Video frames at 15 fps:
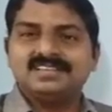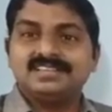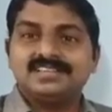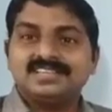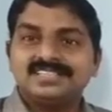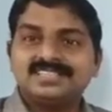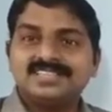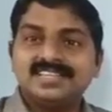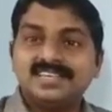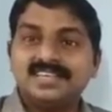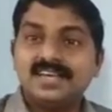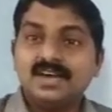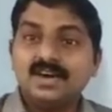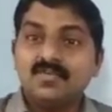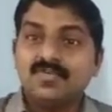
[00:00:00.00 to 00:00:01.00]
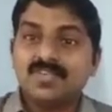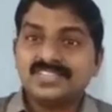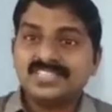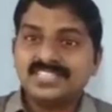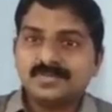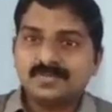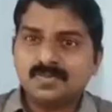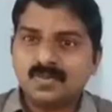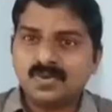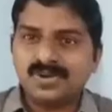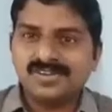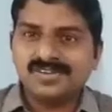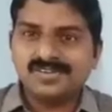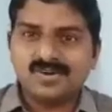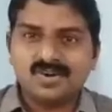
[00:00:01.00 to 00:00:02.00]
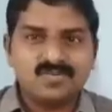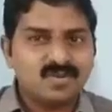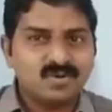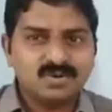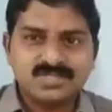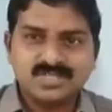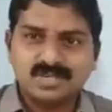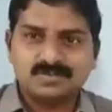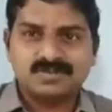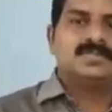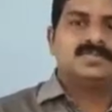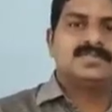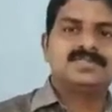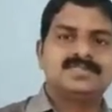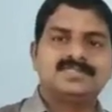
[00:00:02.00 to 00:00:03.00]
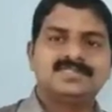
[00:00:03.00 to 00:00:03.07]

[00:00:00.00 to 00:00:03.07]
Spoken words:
That is the first point of our chapter.